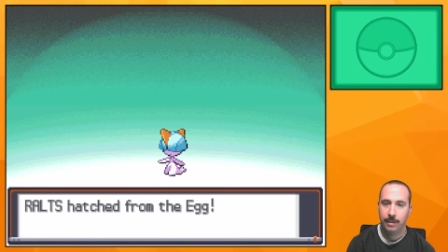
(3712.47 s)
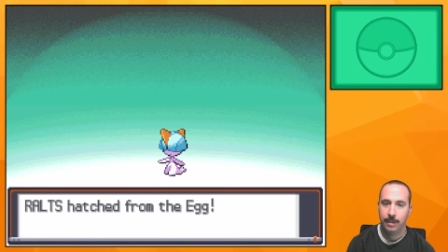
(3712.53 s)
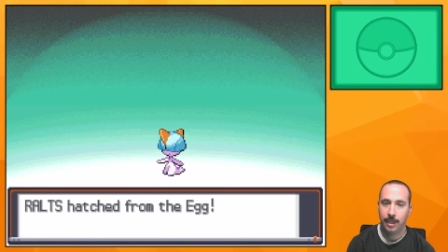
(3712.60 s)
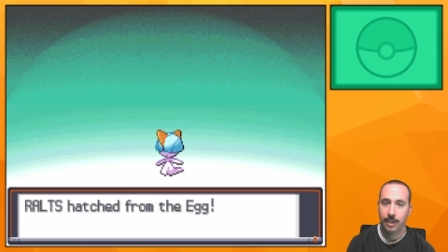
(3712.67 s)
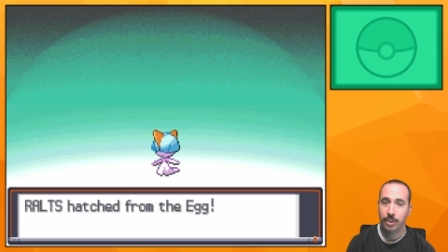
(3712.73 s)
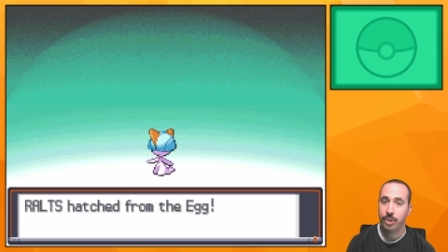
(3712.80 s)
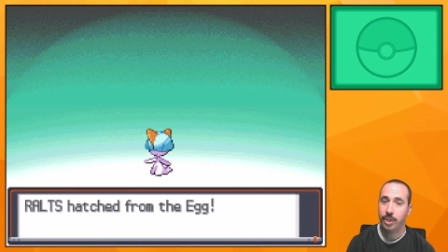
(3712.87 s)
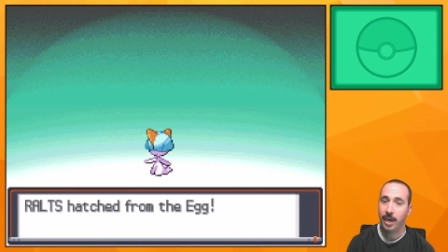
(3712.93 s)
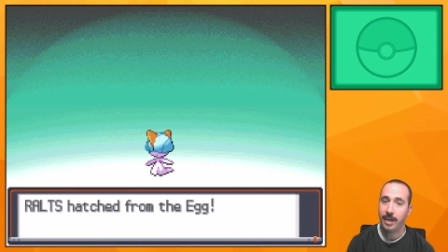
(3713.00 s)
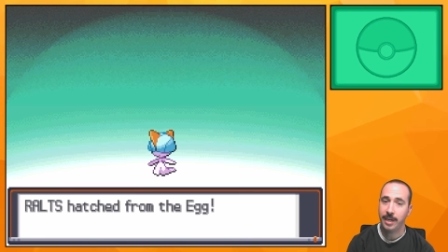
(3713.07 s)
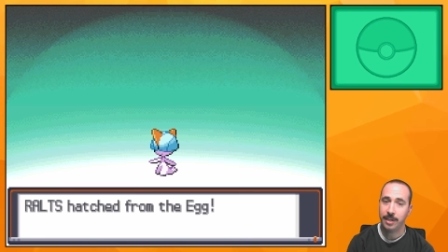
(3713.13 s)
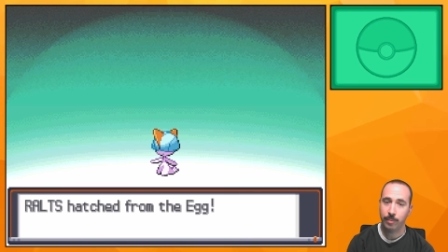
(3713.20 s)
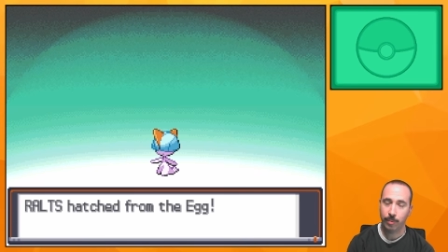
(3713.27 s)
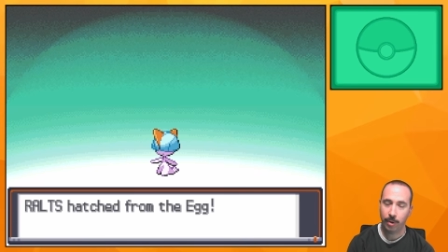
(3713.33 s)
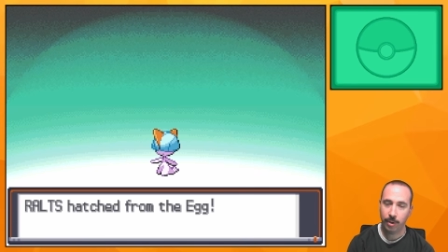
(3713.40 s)
A shiny
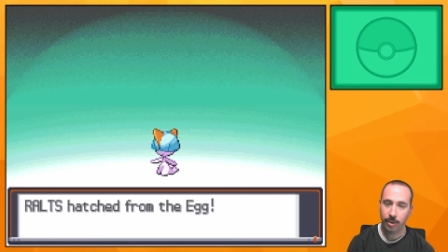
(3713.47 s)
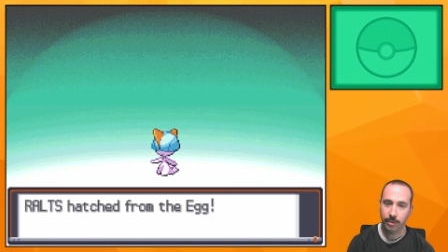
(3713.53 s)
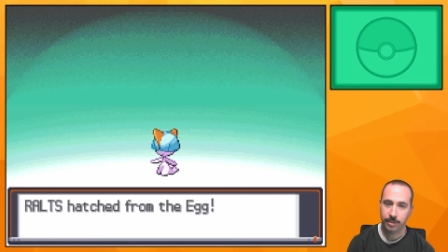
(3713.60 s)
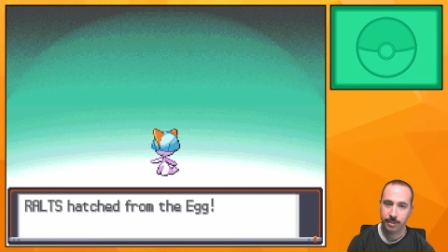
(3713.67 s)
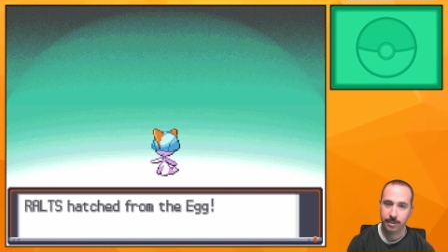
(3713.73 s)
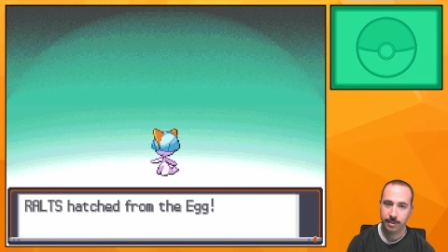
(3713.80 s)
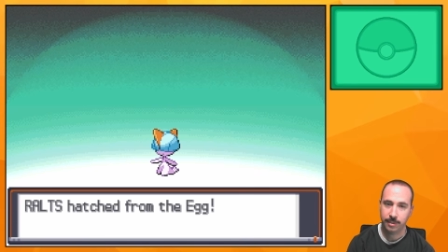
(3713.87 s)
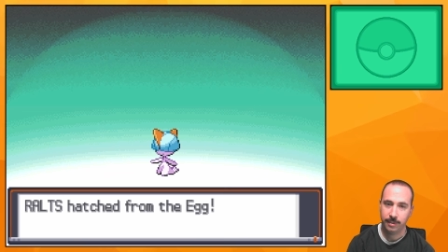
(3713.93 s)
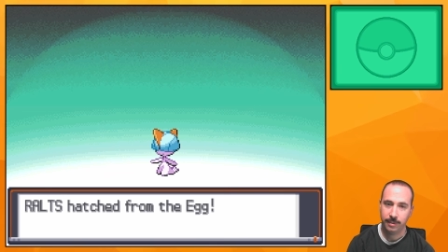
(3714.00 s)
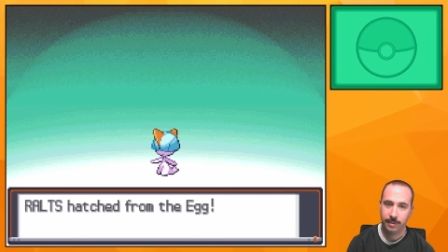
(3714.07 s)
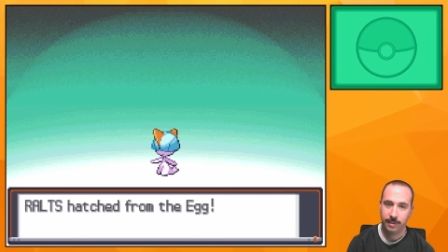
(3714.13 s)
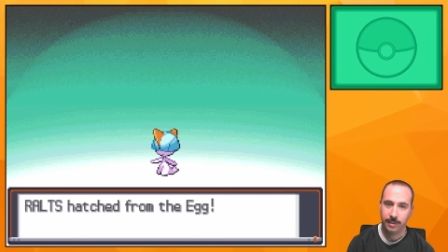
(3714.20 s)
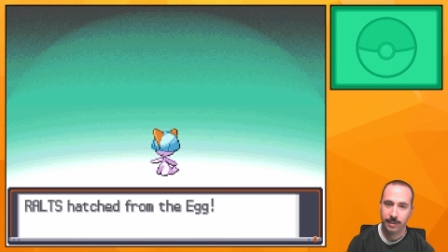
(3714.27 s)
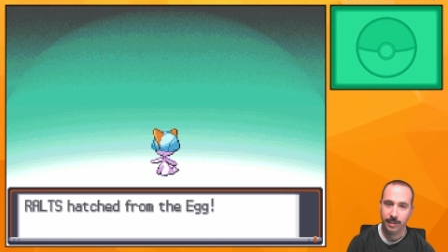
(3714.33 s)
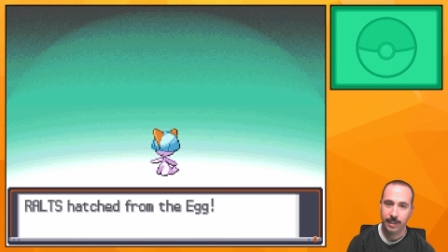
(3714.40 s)
Ralts.
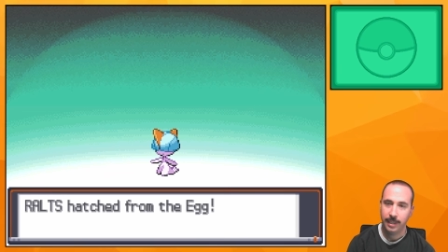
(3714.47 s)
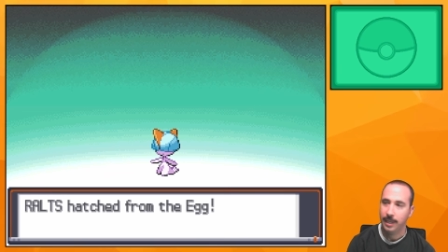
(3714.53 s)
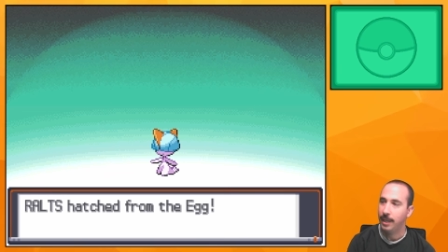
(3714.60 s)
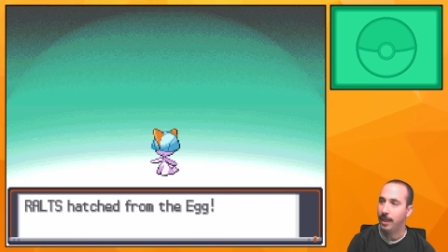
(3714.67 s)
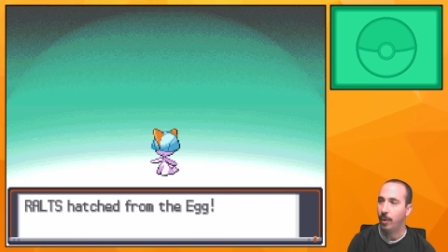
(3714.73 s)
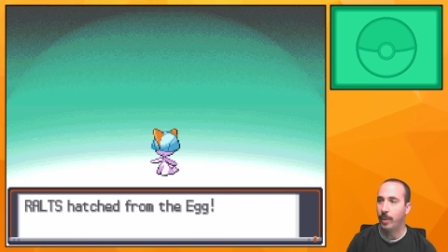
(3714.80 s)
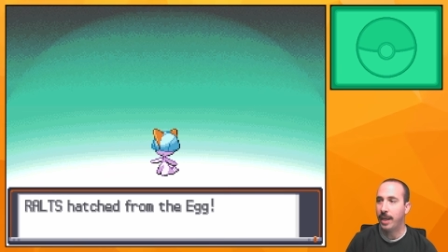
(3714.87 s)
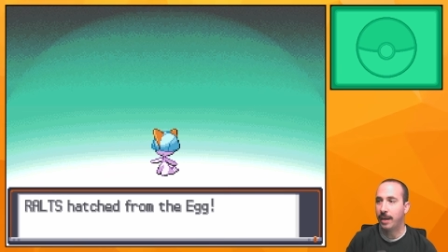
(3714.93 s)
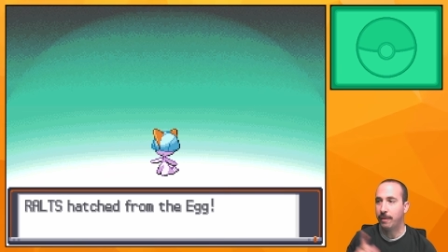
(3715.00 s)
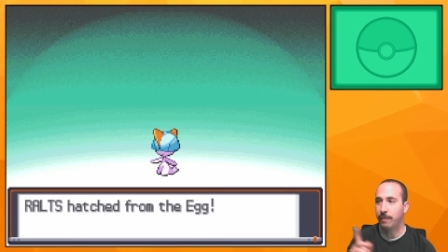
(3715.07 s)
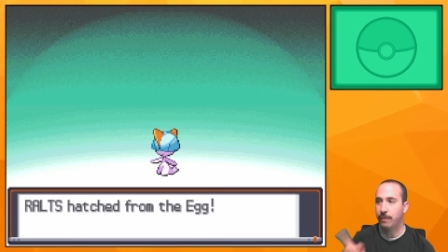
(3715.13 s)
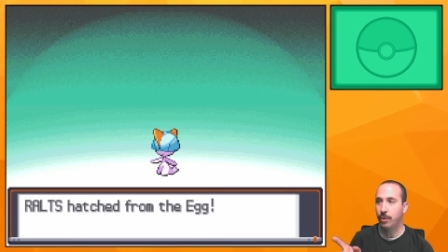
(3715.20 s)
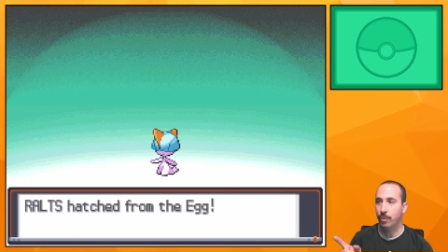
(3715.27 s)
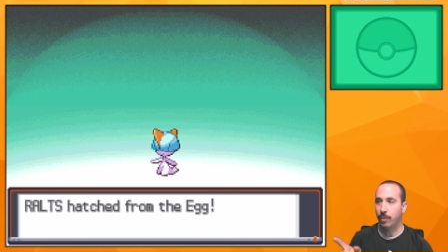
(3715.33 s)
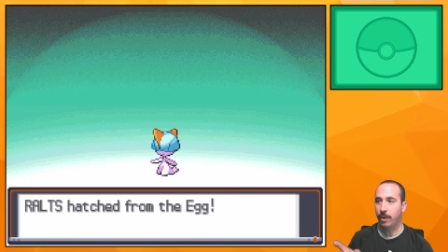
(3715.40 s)
We had a
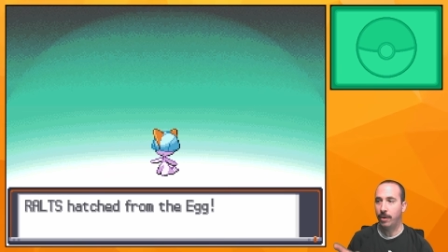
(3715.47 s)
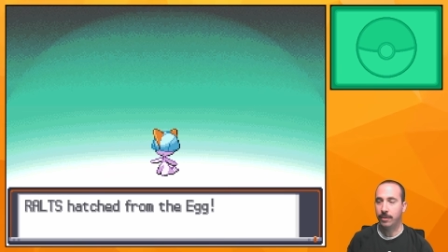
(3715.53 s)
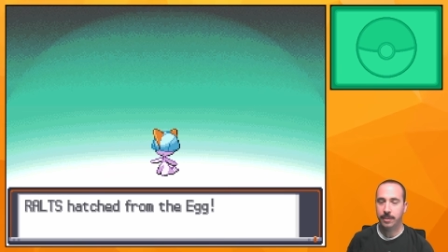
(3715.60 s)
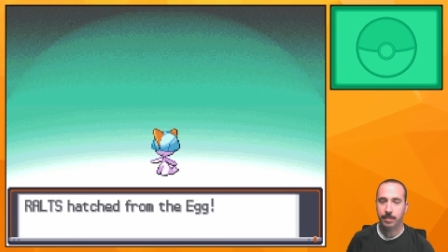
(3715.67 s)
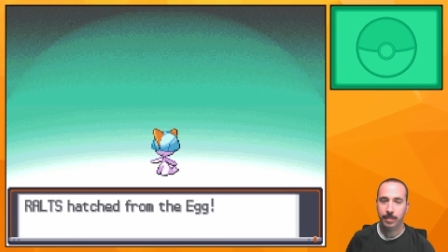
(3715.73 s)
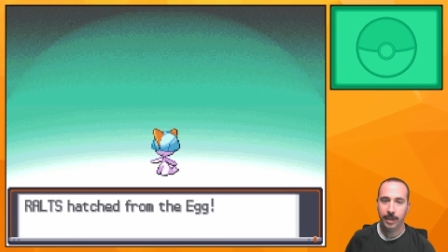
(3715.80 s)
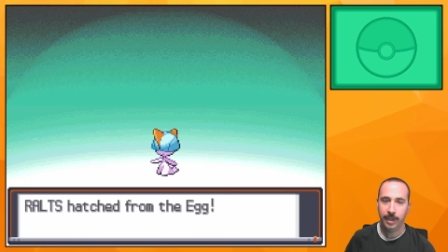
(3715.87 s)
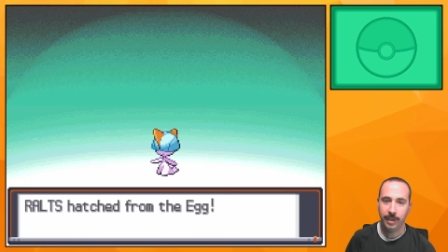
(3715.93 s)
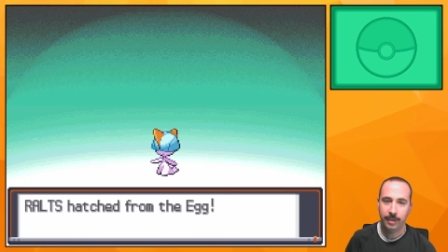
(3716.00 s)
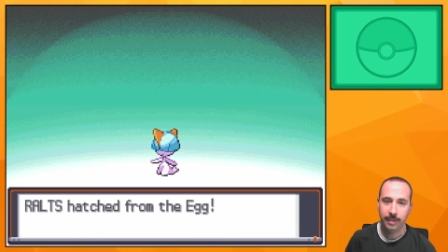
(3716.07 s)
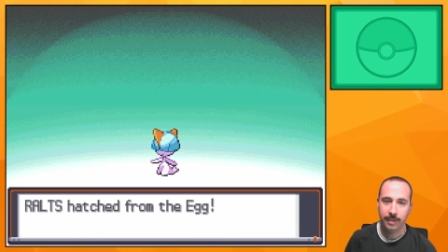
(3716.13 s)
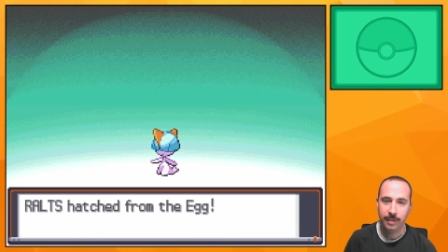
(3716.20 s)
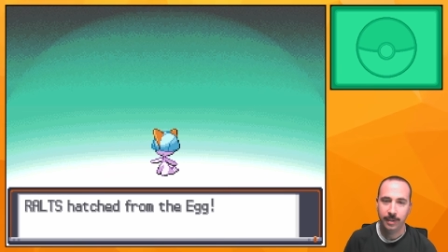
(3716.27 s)
few Ralts, but...